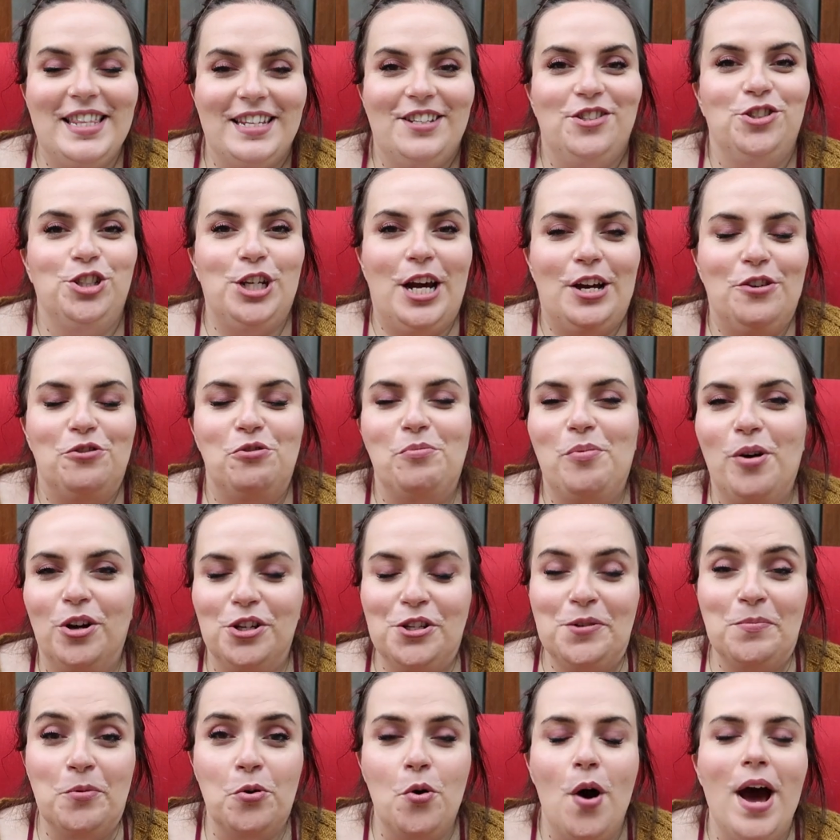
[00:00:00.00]
this channel
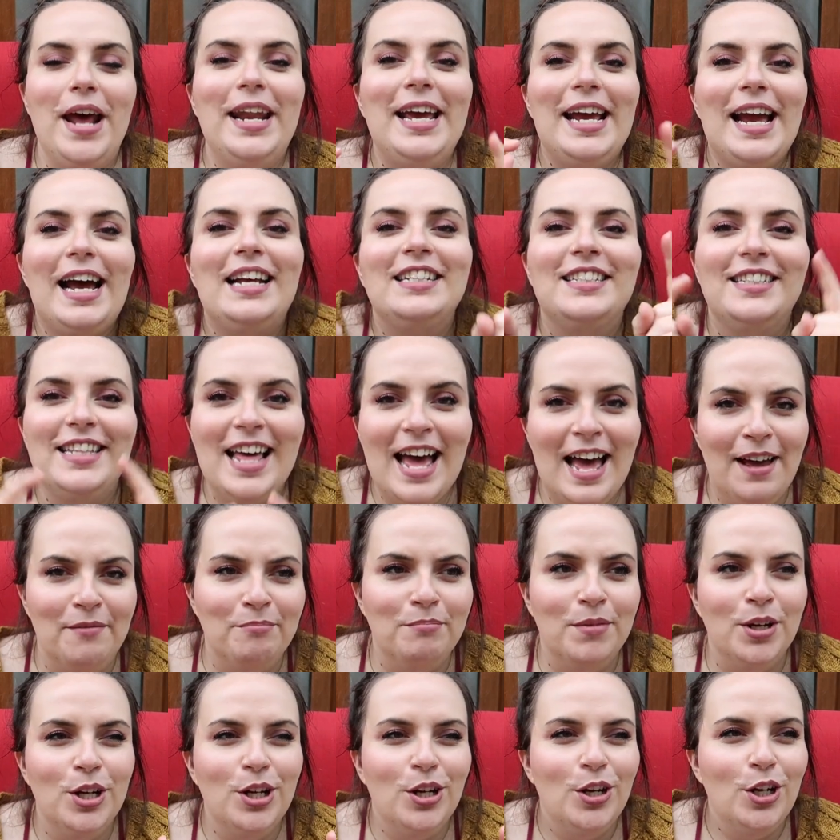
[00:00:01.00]
possible, and I asked
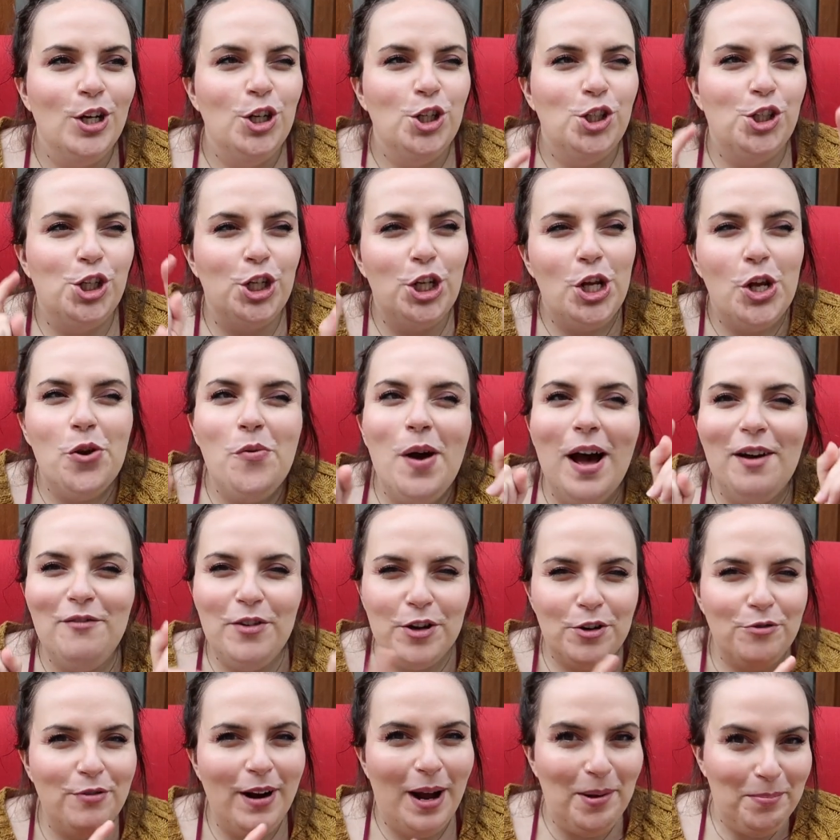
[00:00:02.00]
them, do you
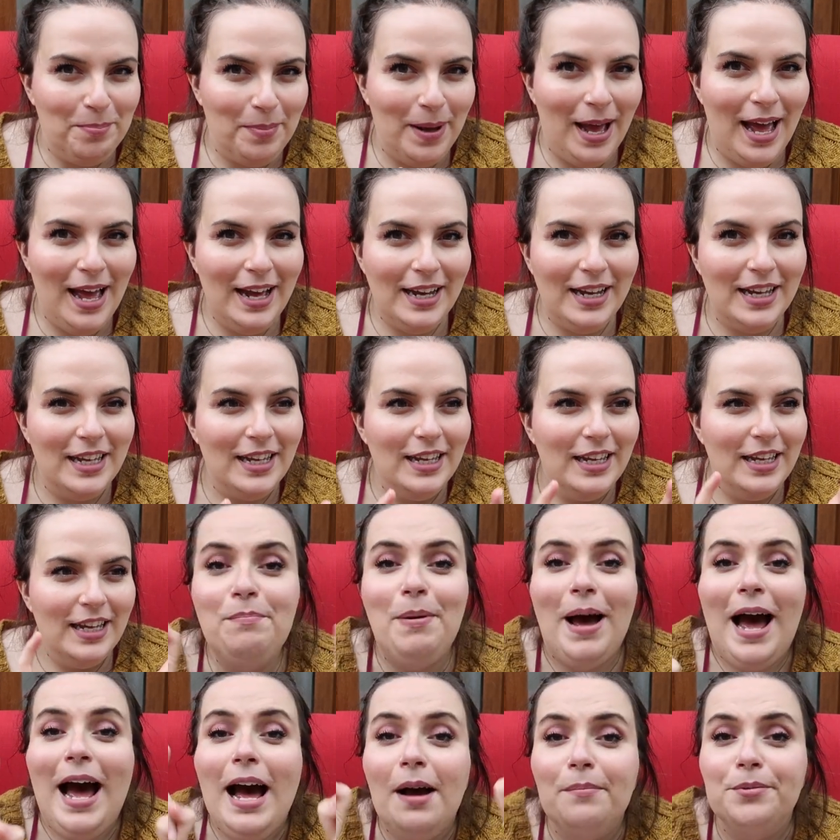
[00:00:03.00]
have a grab bag? And
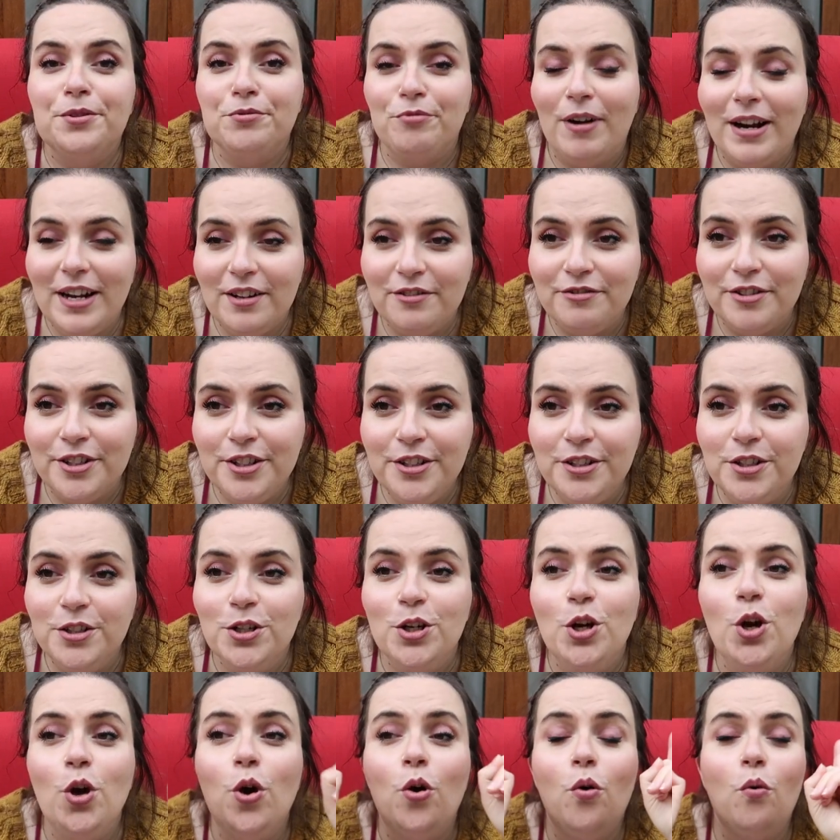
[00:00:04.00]
perhaps relevant,
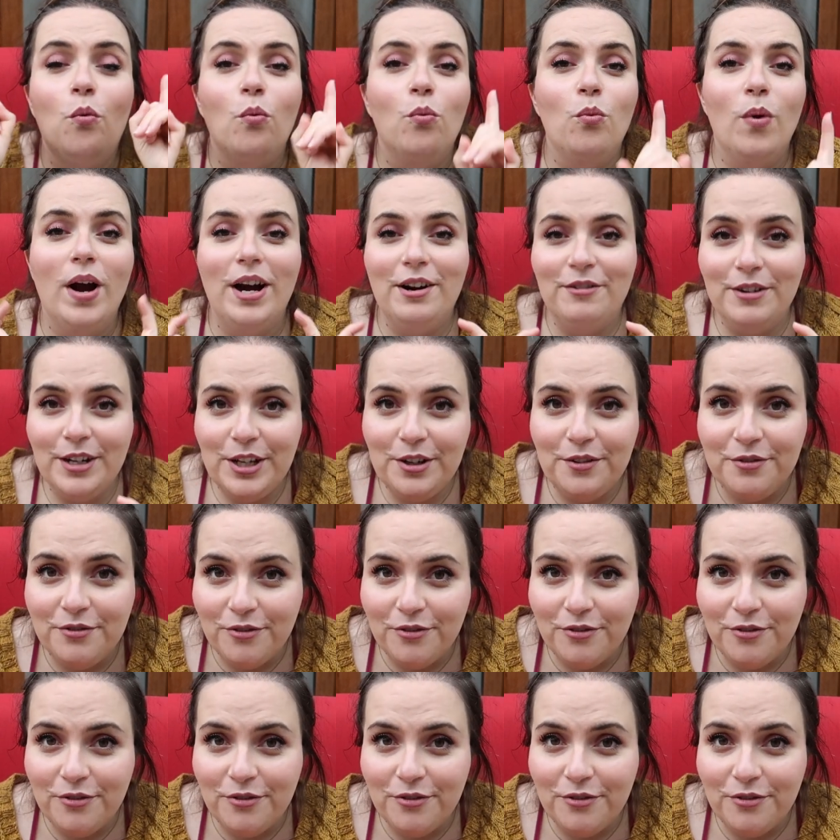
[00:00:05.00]
where are you